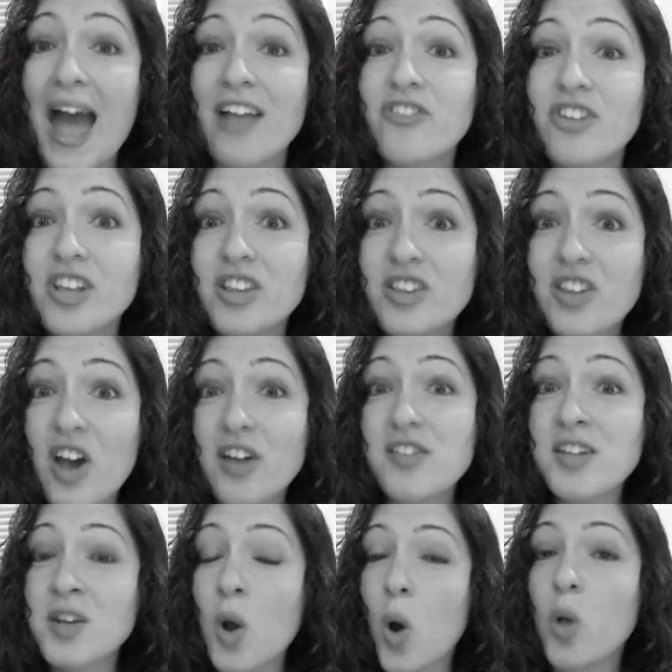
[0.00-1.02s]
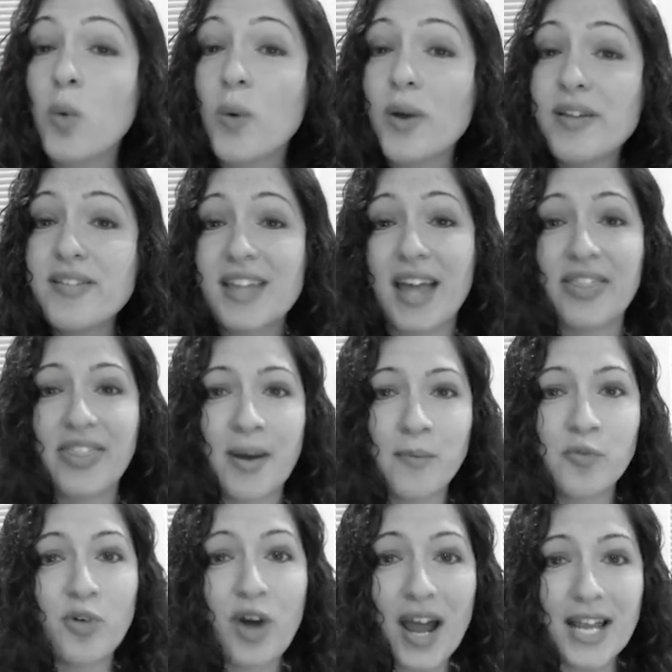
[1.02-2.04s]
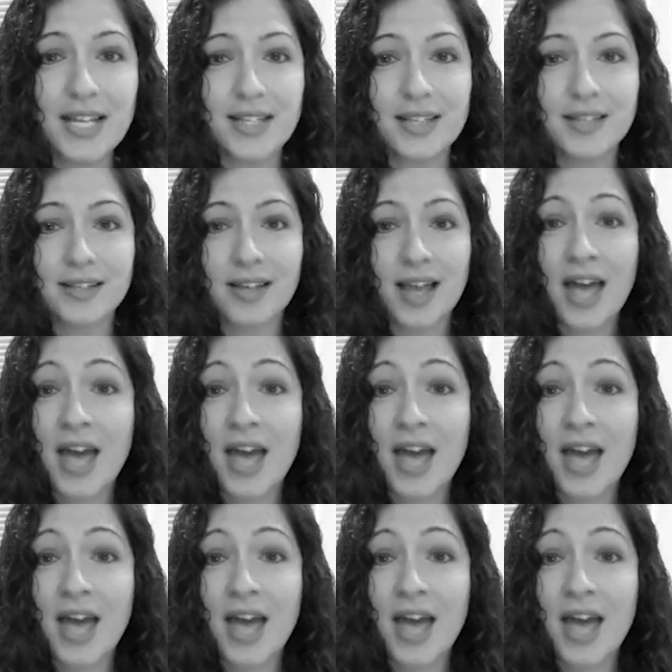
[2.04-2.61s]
And she doesn't always get them right.